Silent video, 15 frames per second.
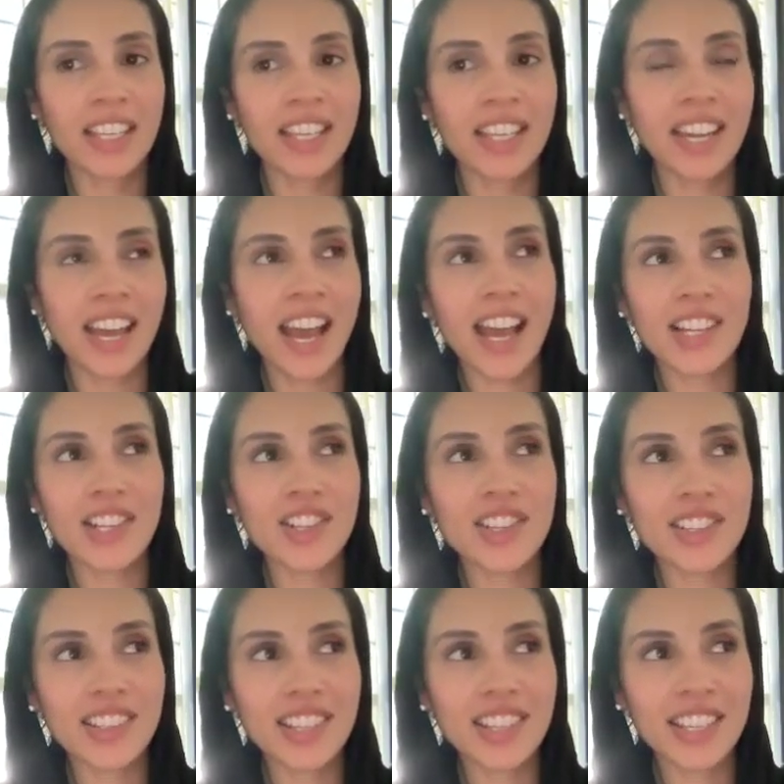it
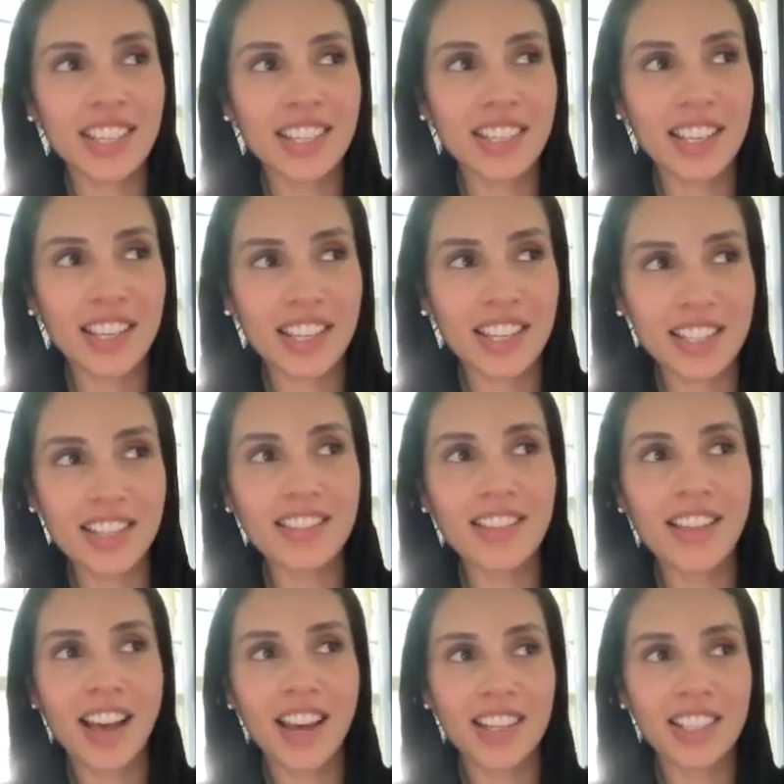actually is a
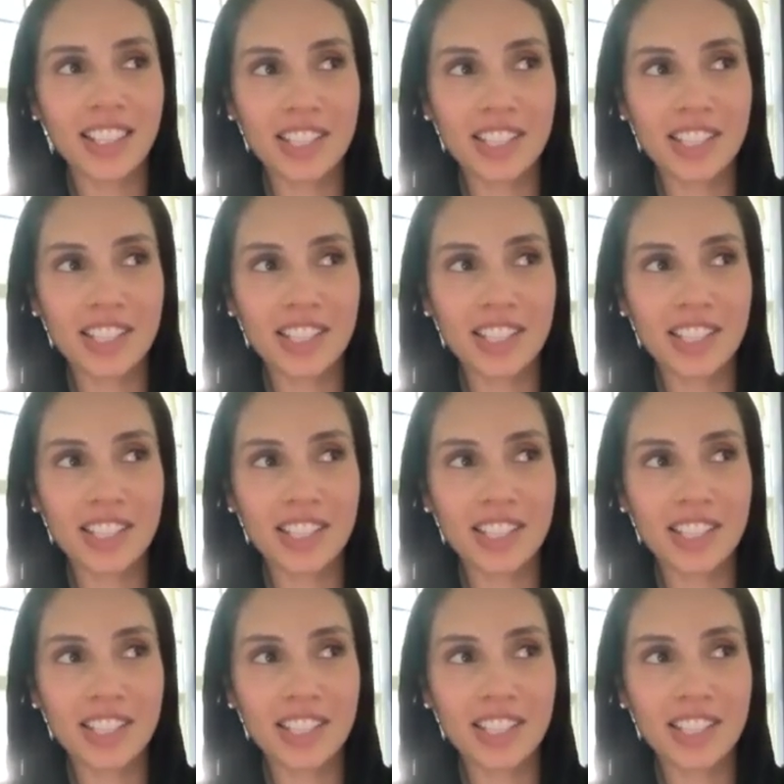lot.